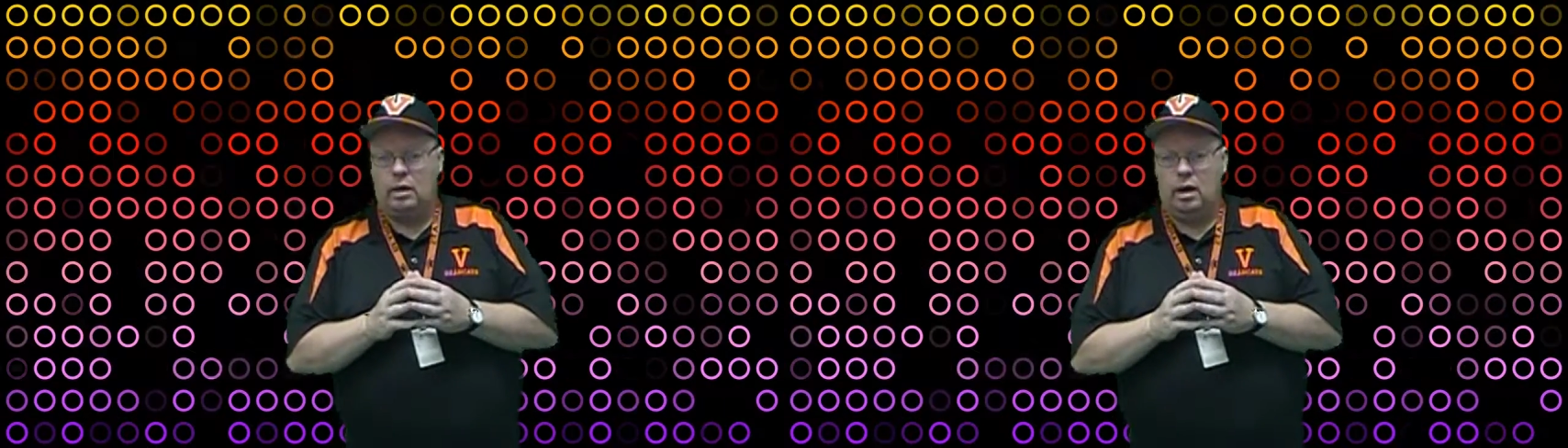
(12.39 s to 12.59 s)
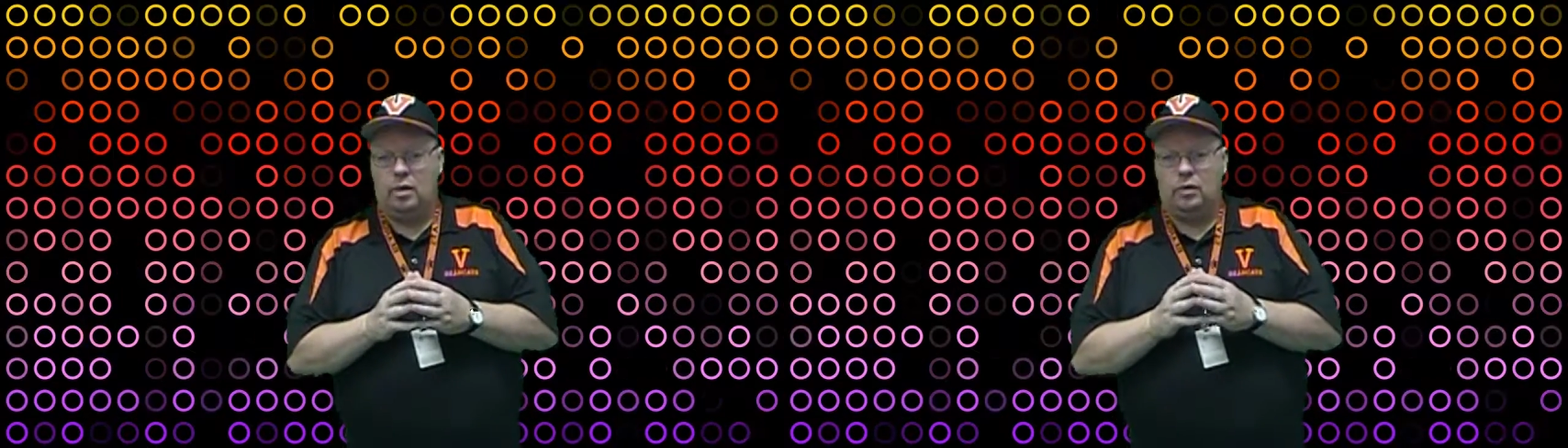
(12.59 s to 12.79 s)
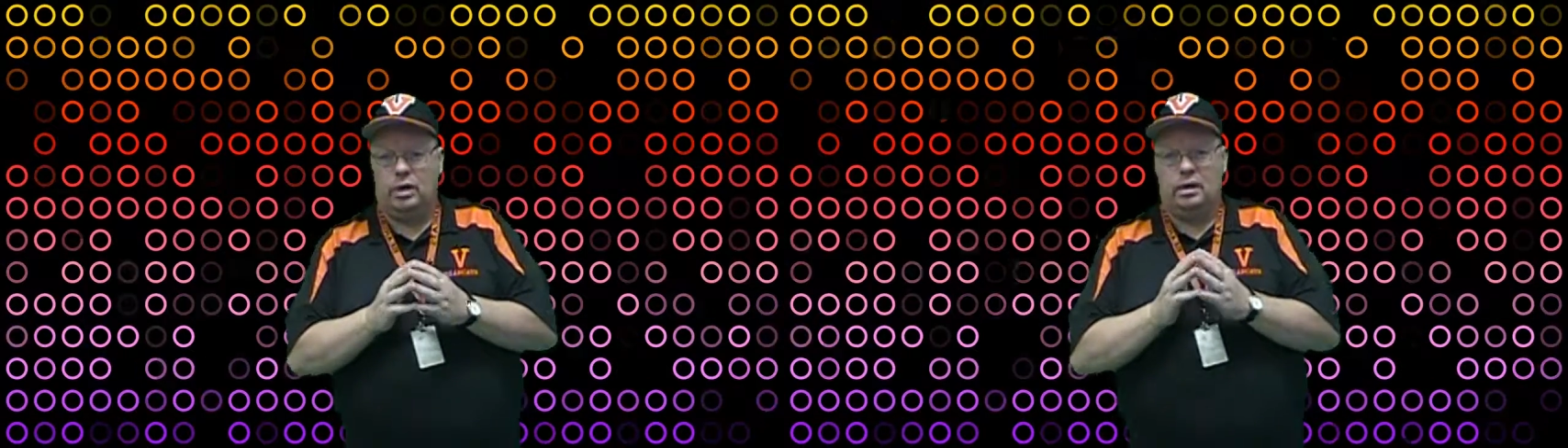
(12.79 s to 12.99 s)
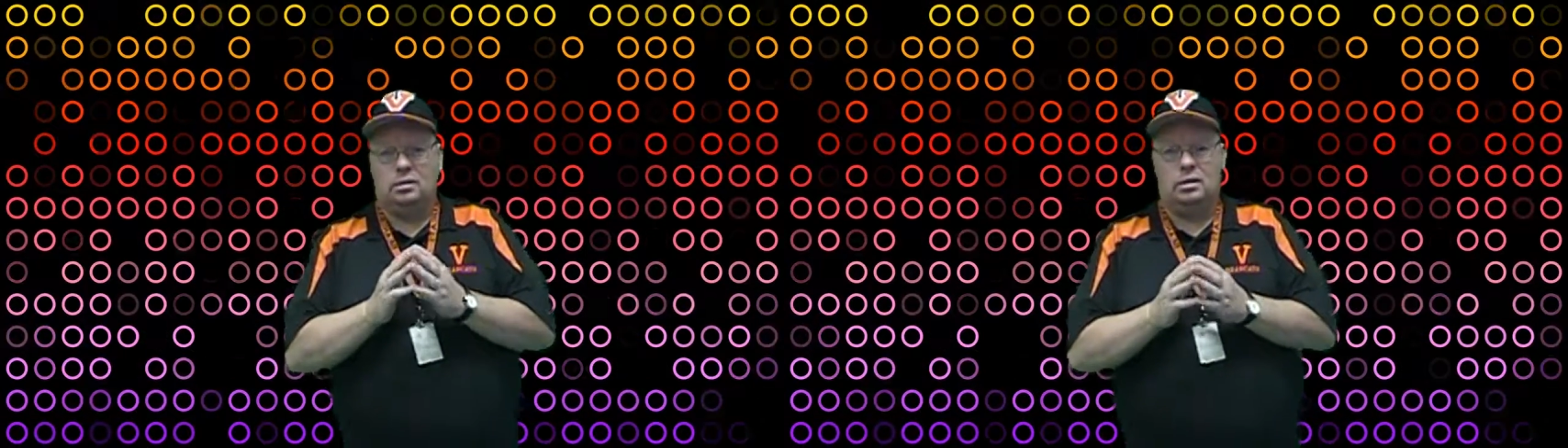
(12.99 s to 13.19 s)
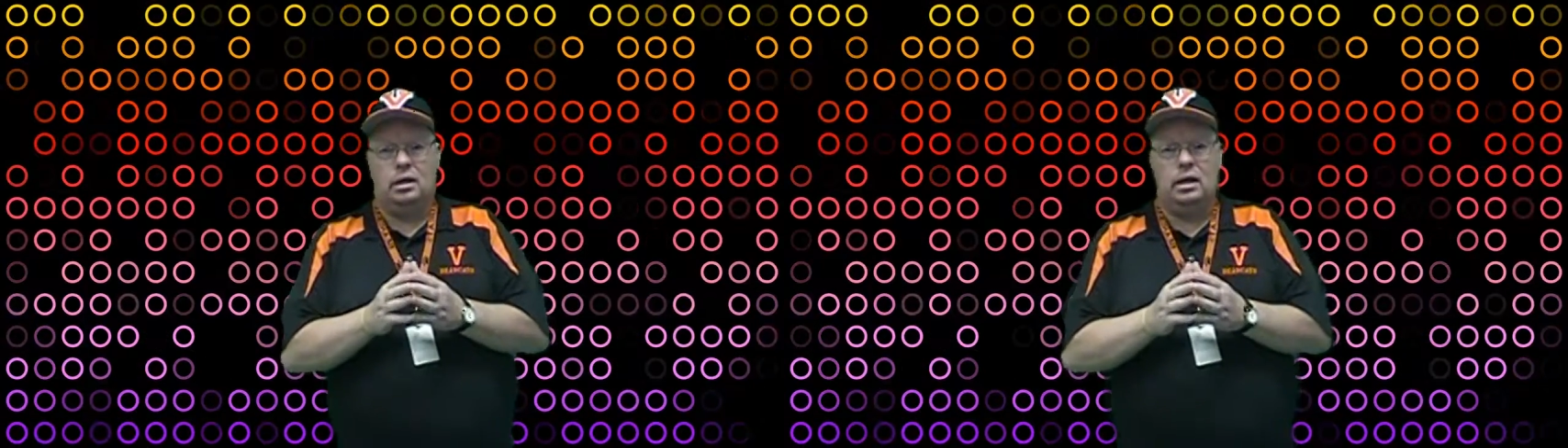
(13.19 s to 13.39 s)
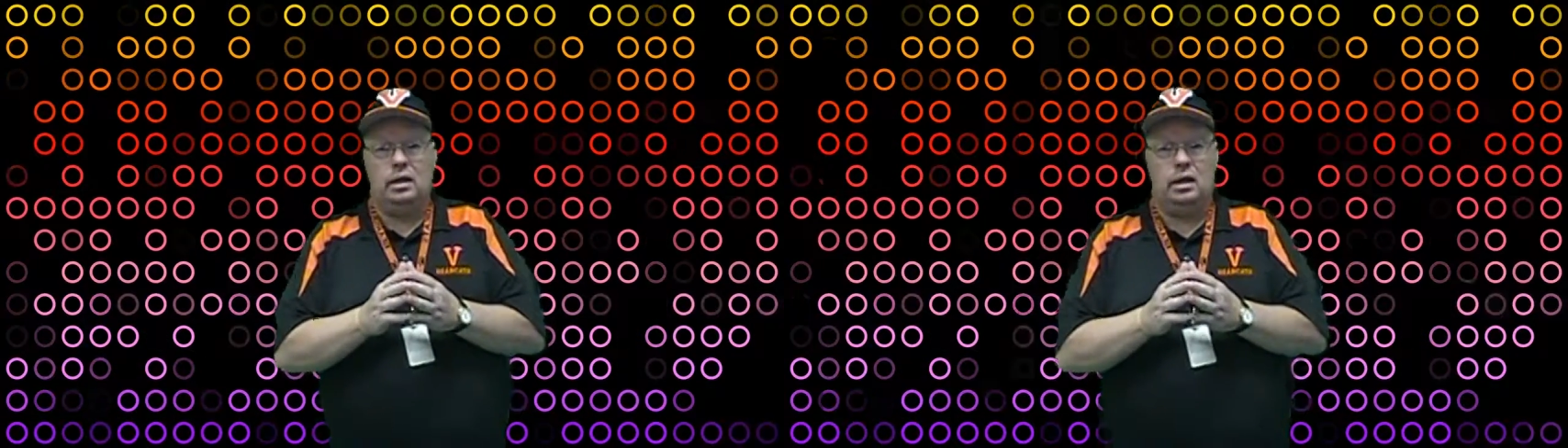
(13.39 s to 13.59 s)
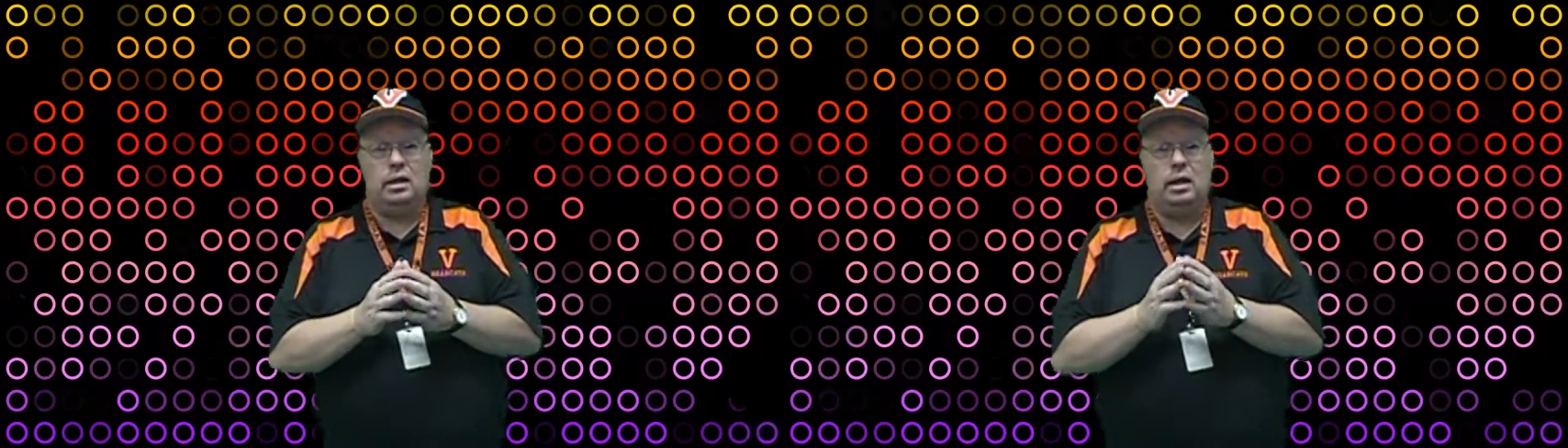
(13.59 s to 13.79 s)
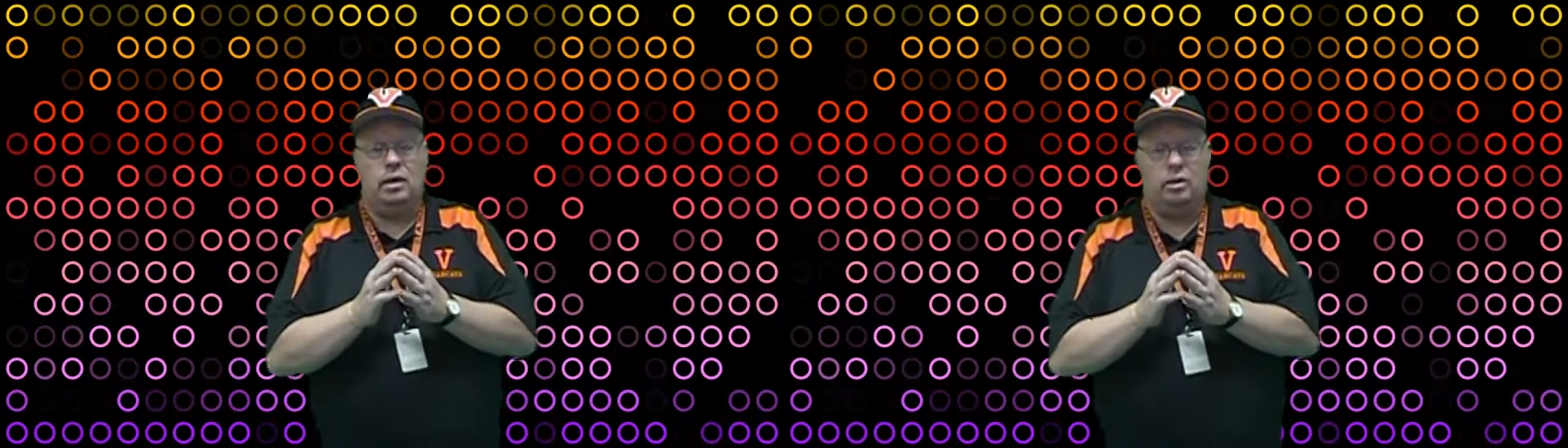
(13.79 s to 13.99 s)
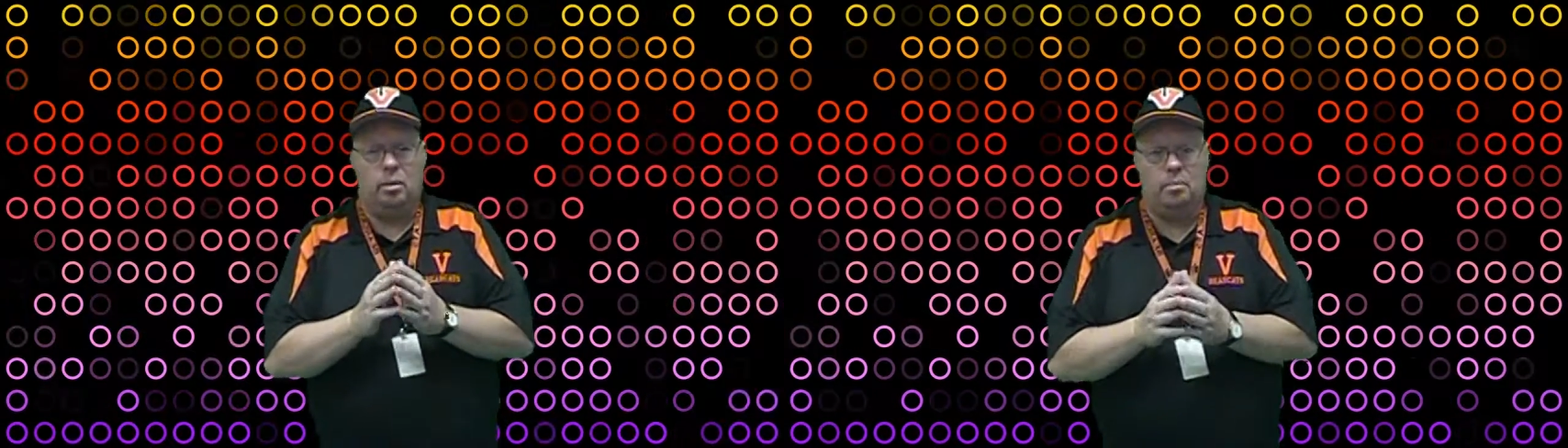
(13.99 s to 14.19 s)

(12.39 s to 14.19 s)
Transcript: level is leading in the